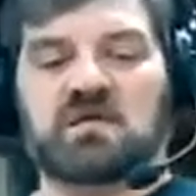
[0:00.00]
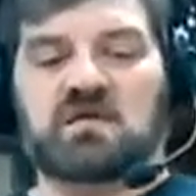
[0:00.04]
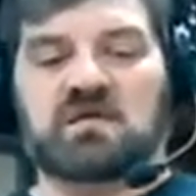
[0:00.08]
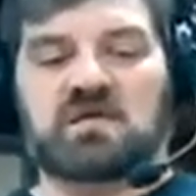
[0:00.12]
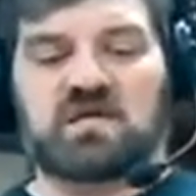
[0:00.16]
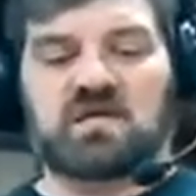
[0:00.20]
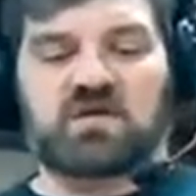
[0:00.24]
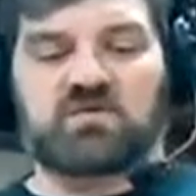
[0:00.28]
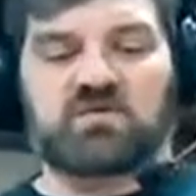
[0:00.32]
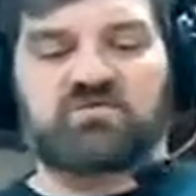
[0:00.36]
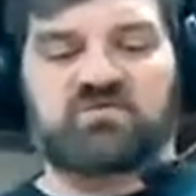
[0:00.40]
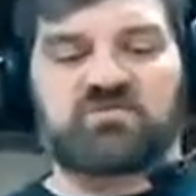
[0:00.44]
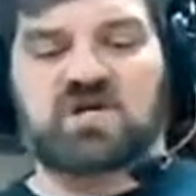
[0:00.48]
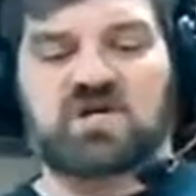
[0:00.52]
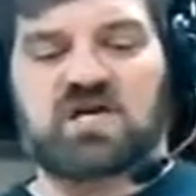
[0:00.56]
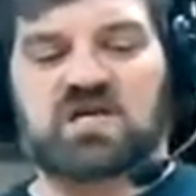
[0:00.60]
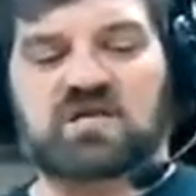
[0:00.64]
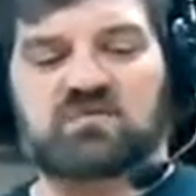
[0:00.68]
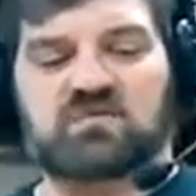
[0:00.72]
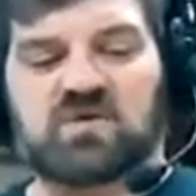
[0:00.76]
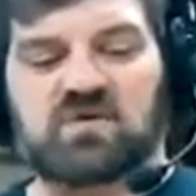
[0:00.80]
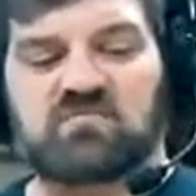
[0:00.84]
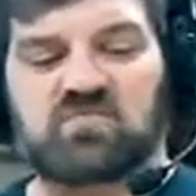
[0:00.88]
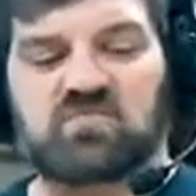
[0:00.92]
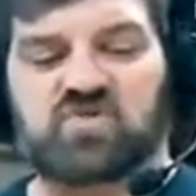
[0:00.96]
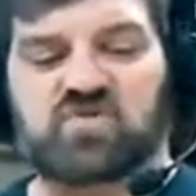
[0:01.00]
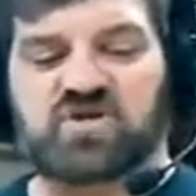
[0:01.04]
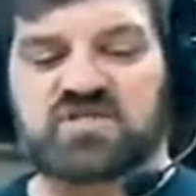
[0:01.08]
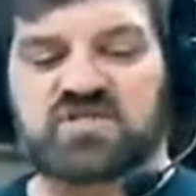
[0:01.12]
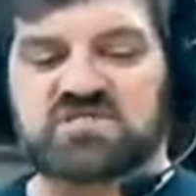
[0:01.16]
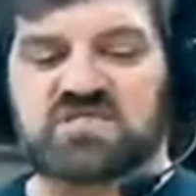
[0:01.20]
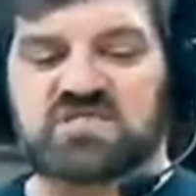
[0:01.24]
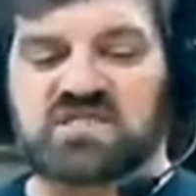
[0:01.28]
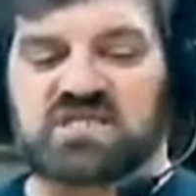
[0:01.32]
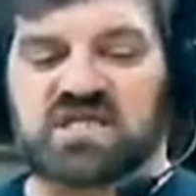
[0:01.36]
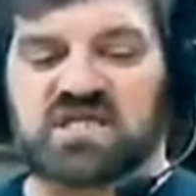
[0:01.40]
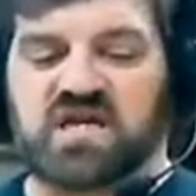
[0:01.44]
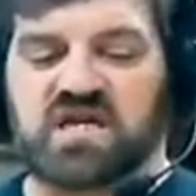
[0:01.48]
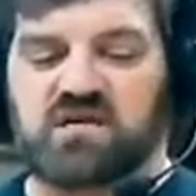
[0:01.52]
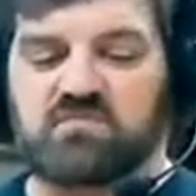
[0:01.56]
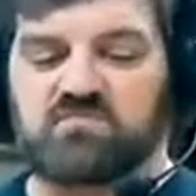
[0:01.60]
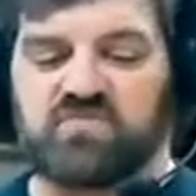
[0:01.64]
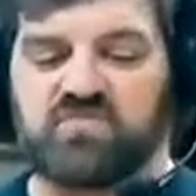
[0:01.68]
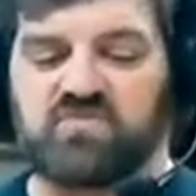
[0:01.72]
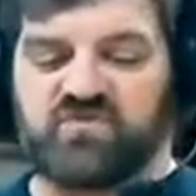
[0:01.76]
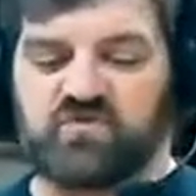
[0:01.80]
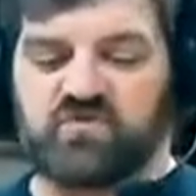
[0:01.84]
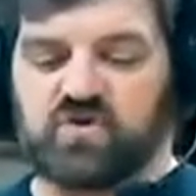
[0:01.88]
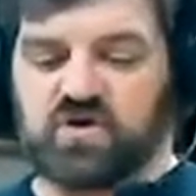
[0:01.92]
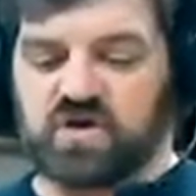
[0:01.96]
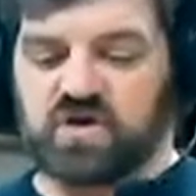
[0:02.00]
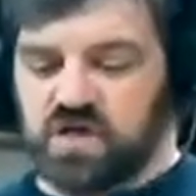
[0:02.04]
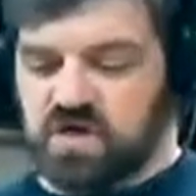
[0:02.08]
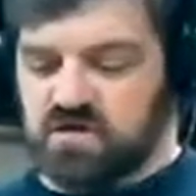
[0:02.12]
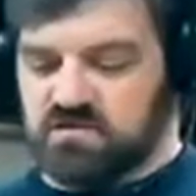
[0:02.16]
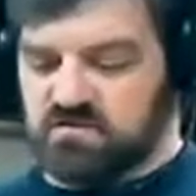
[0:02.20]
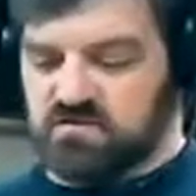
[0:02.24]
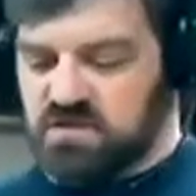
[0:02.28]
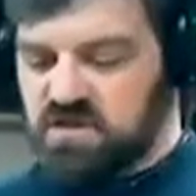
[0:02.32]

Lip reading: Now we've talked about mortise and tenon before.